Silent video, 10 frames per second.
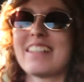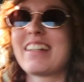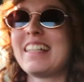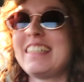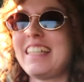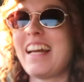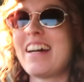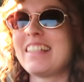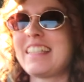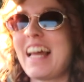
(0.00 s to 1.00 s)
So I'm gonna see her
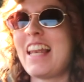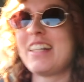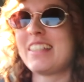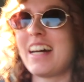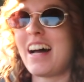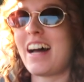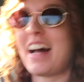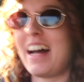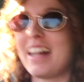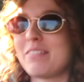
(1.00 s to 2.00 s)
and say hello to
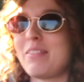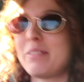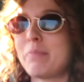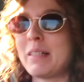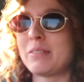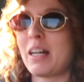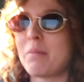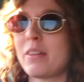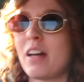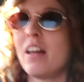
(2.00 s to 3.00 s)
her and spend some time
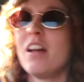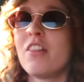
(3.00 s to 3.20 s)
with her.